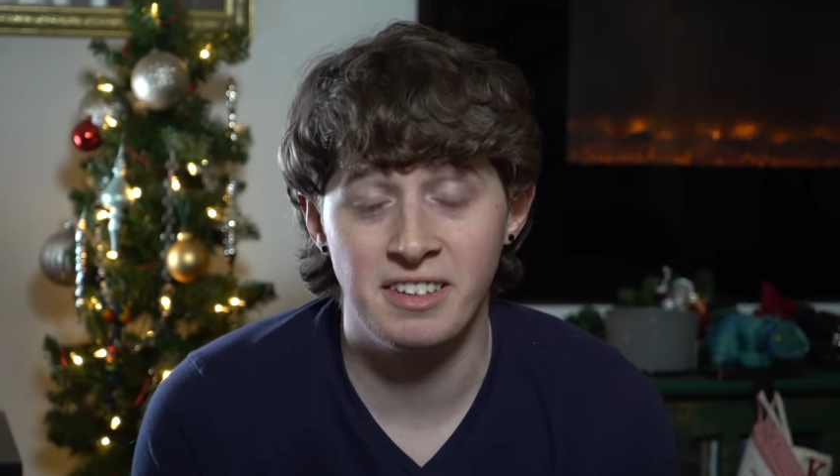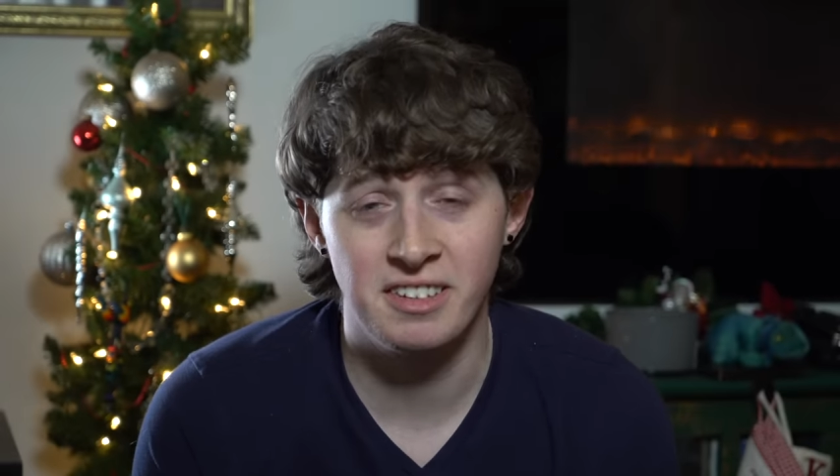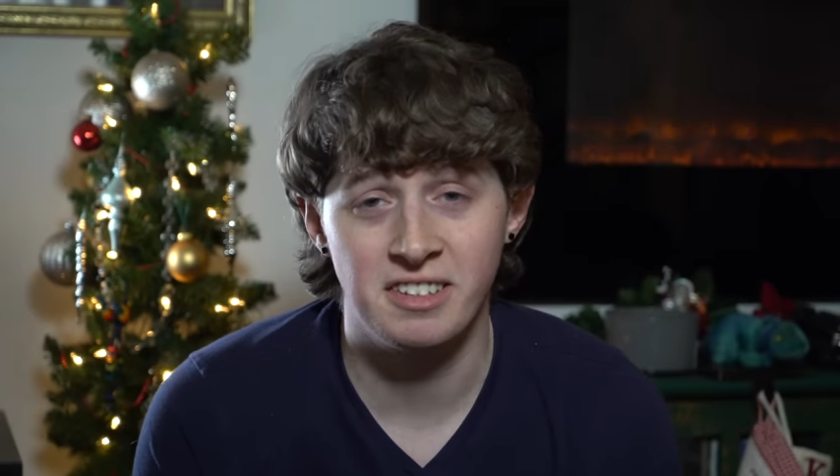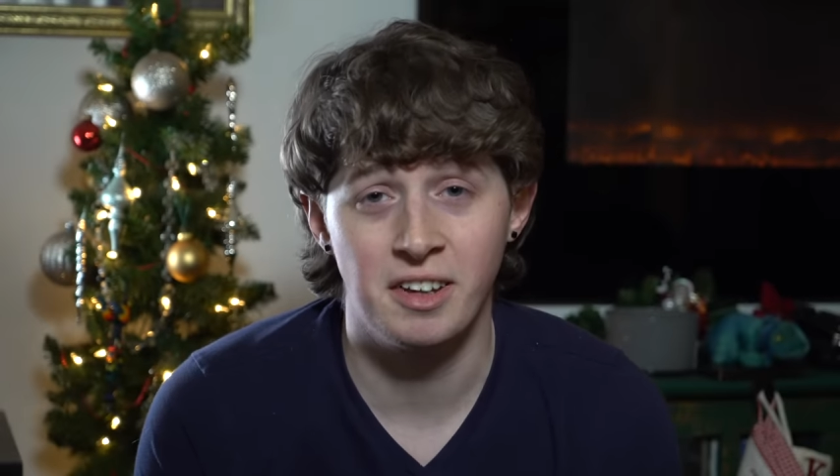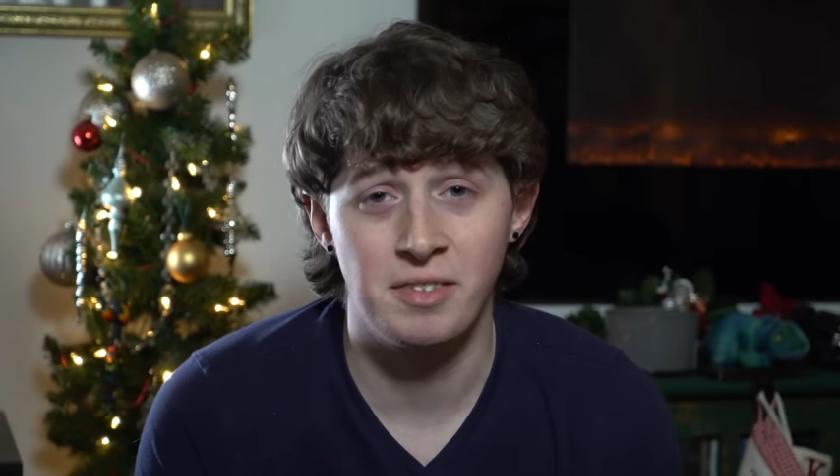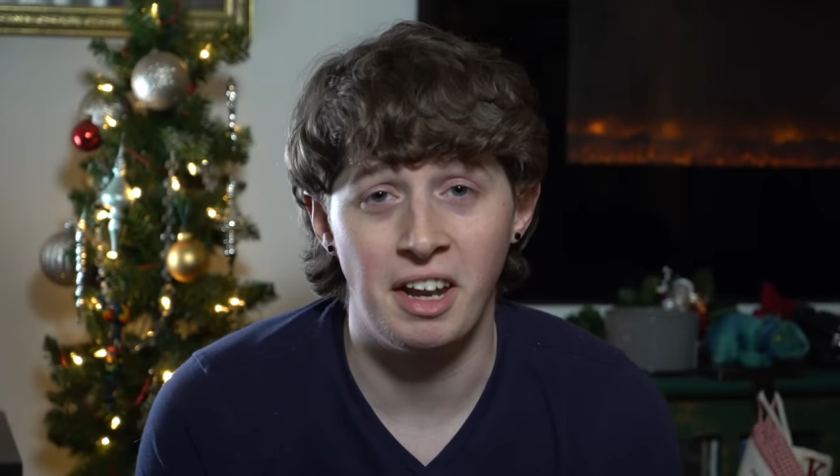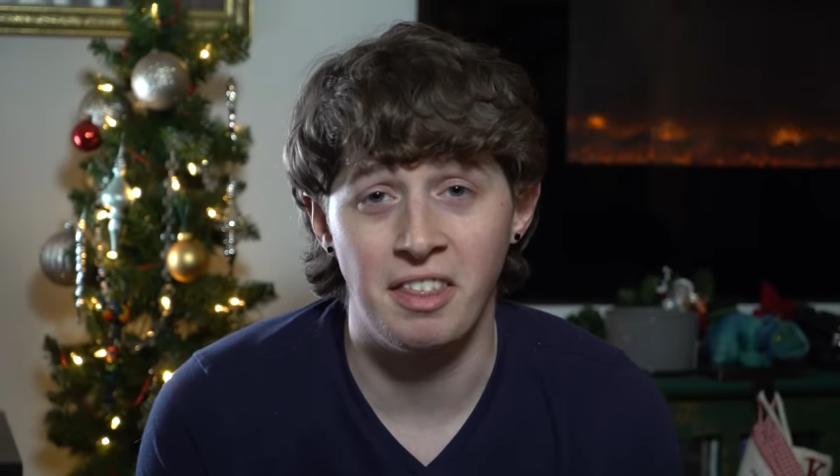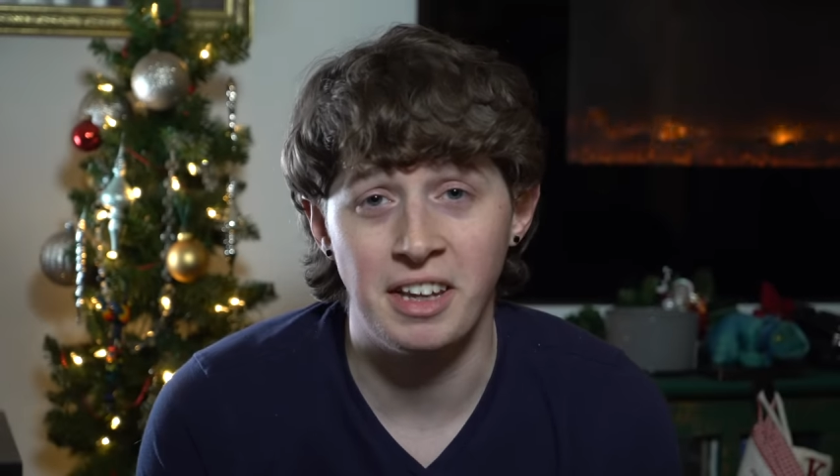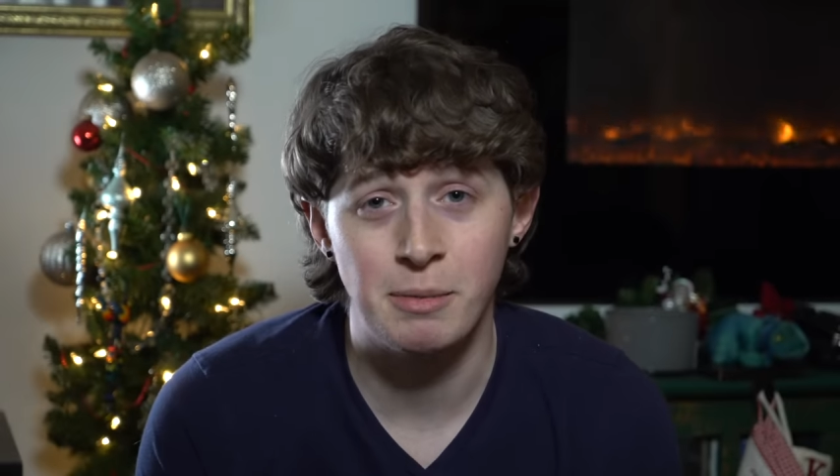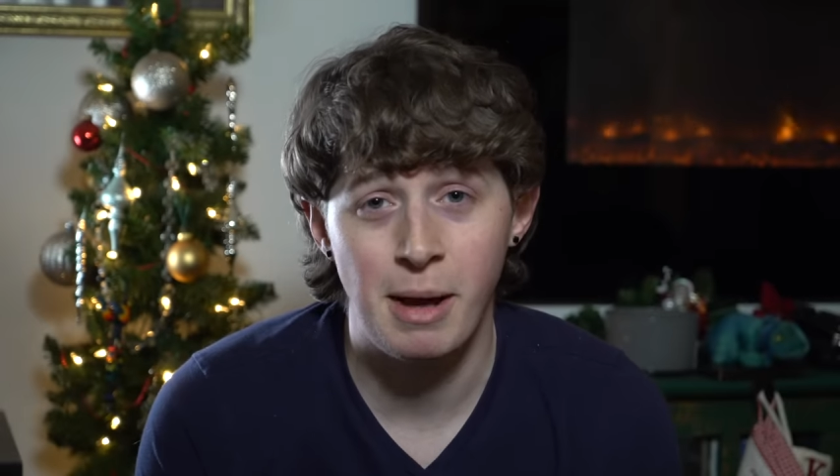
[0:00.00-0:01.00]
it's just stuff that I
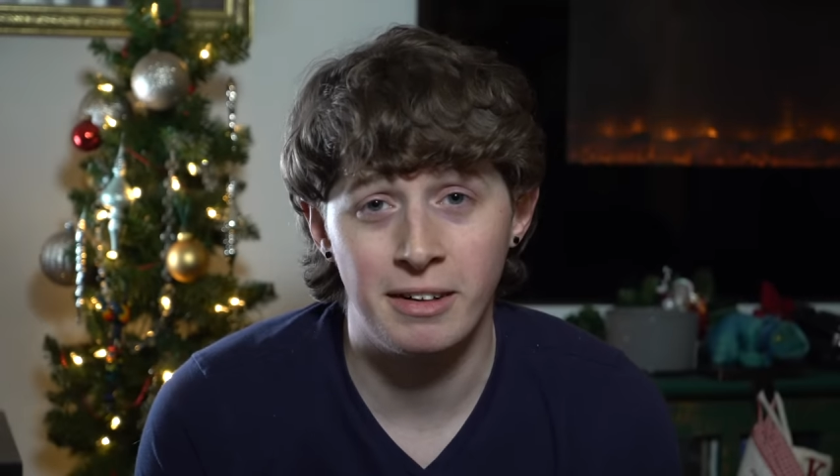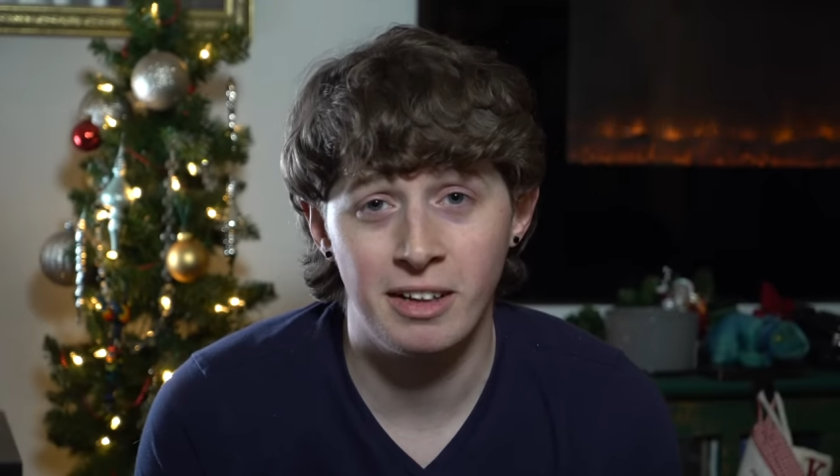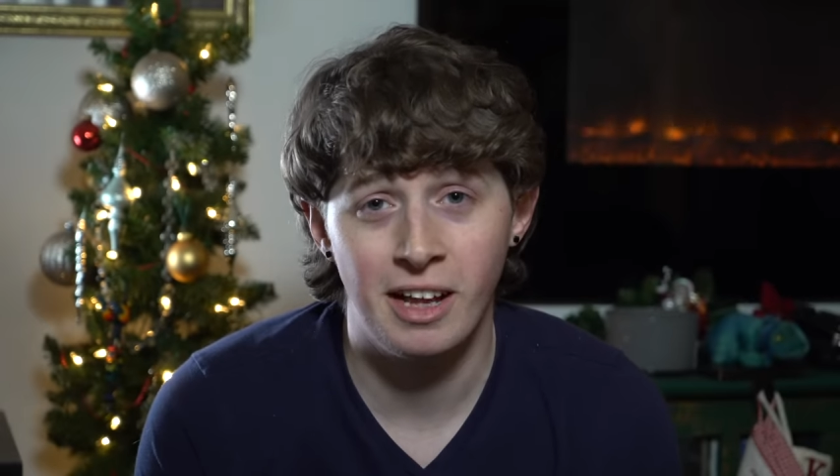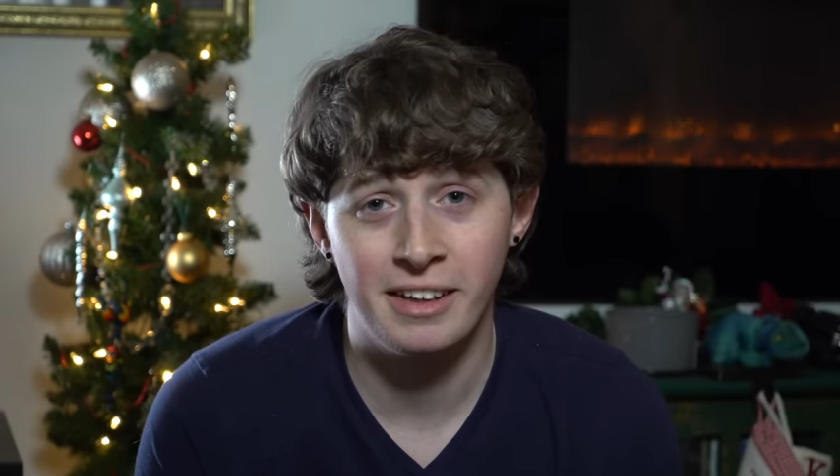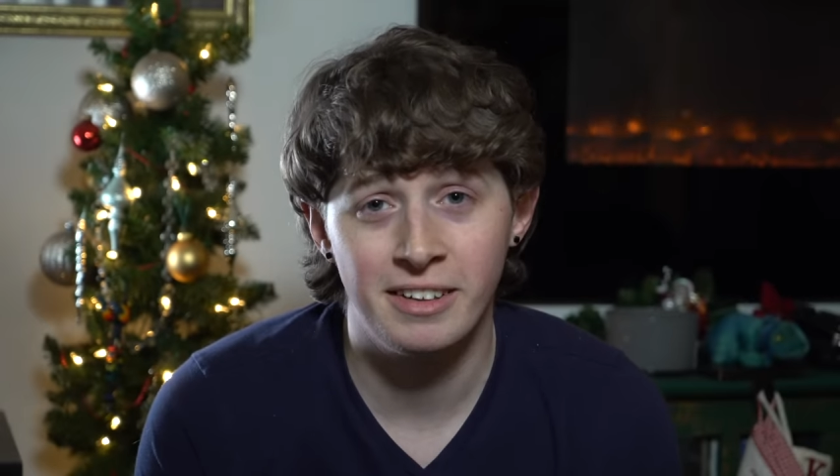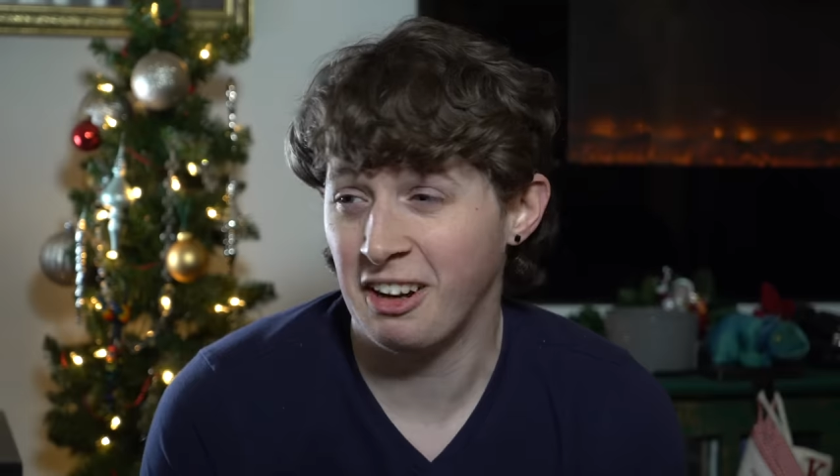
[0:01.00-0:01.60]
think about a lot,